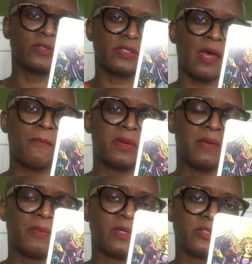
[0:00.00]
some
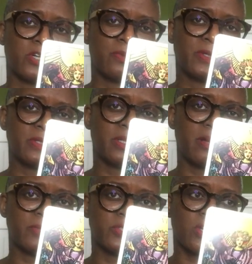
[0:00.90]
people interpret the
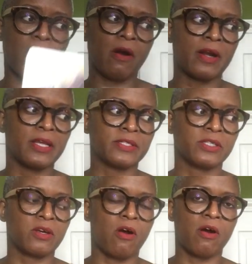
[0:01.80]
Lovers card
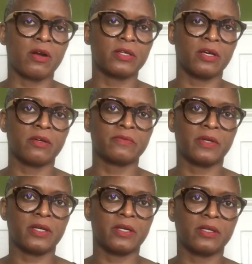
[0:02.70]
as a card
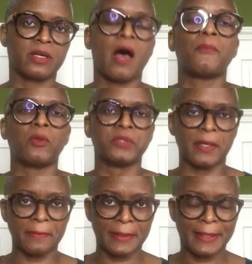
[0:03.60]
of
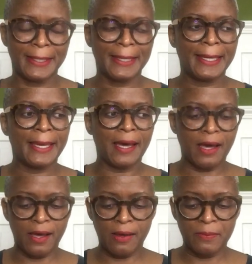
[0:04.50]
coupledom.
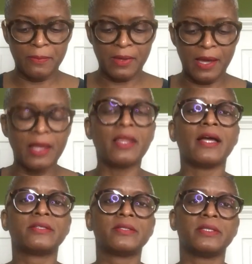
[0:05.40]
I like to